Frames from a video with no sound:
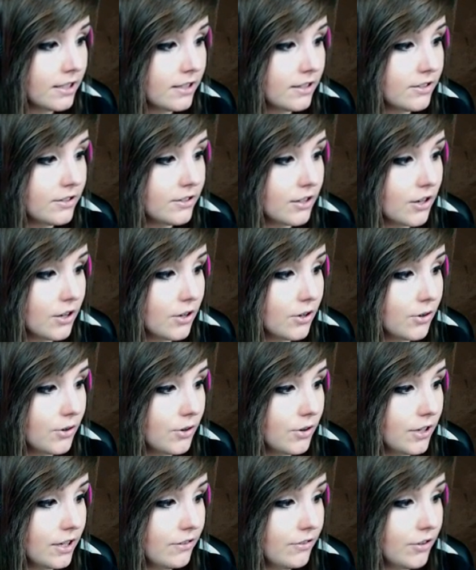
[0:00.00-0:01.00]

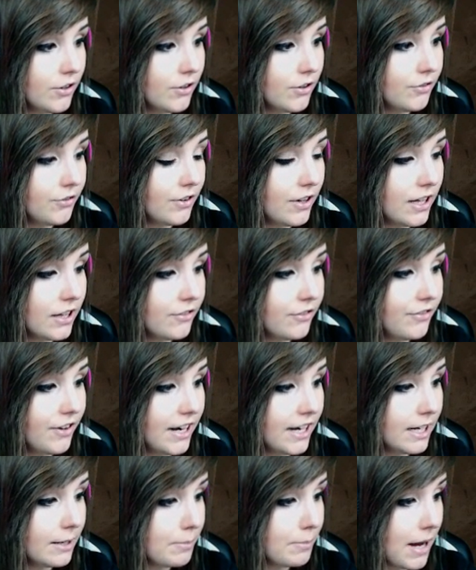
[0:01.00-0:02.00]
So if you feel
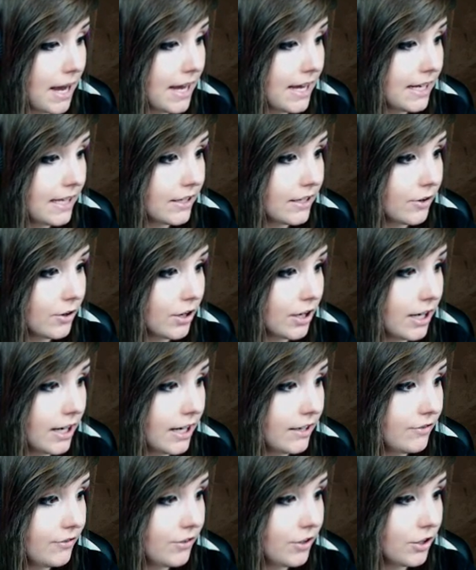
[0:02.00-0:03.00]
offended by it or
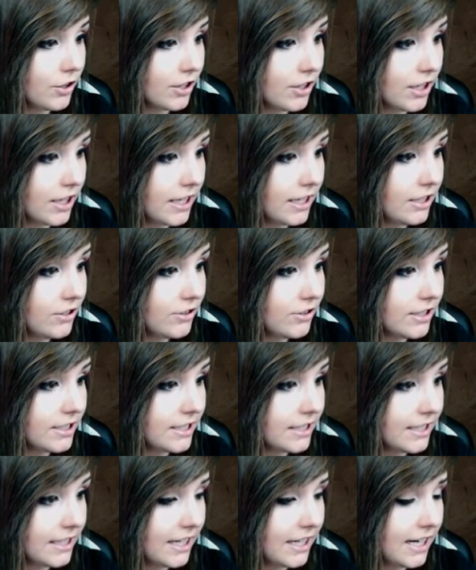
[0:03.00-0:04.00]
if you're not
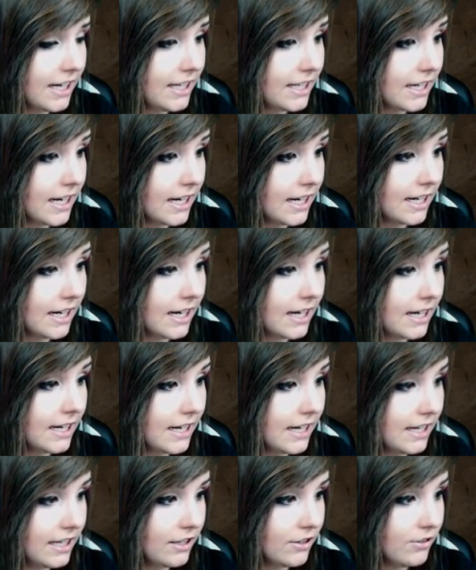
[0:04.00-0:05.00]
interested in it
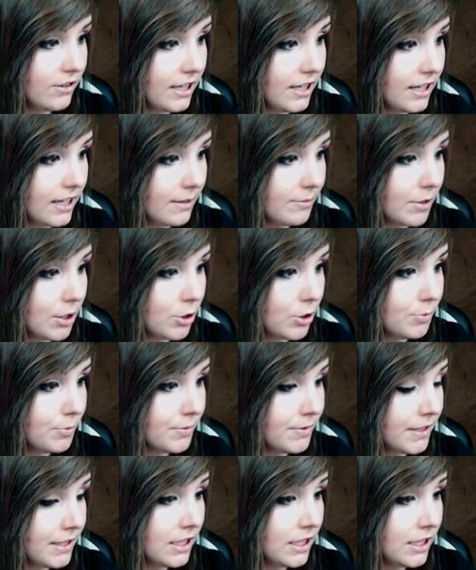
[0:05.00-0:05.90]
and you think I'm a noob,